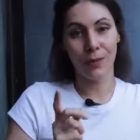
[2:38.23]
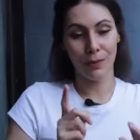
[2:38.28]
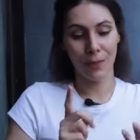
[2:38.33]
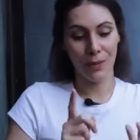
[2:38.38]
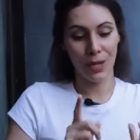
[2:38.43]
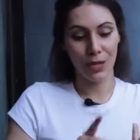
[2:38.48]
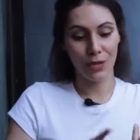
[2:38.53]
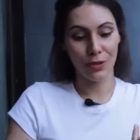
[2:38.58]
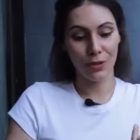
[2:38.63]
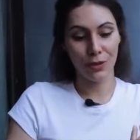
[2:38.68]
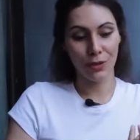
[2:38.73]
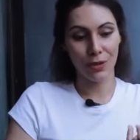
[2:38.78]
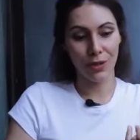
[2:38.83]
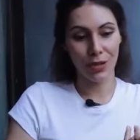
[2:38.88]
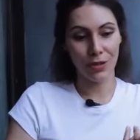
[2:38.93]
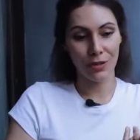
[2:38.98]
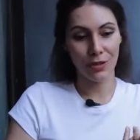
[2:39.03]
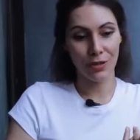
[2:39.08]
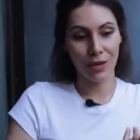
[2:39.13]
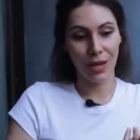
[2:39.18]
make sure
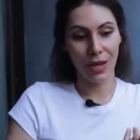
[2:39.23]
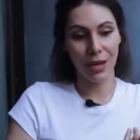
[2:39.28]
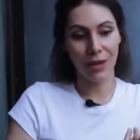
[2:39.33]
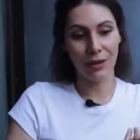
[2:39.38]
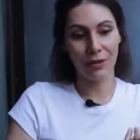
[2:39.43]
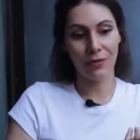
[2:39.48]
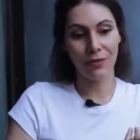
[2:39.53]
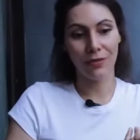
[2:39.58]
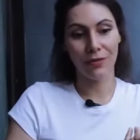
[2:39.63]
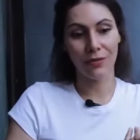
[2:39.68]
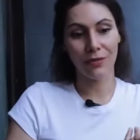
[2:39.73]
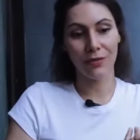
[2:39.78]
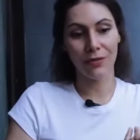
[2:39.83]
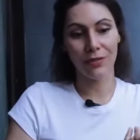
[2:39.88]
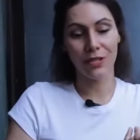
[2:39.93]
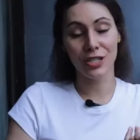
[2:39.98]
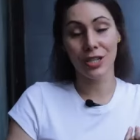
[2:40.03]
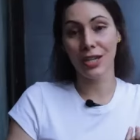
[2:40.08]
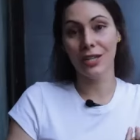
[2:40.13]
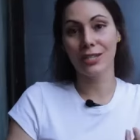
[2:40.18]
that you have
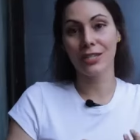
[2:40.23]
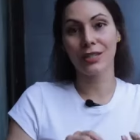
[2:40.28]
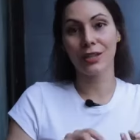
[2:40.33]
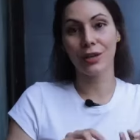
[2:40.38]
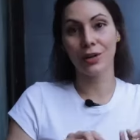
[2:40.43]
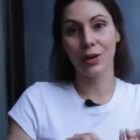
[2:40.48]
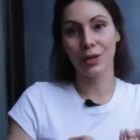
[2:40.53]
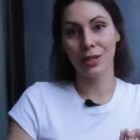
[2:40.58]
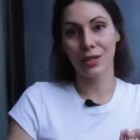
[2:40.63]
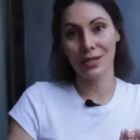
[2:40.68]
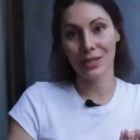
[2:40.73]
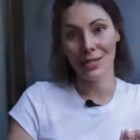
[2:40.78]
checked the quality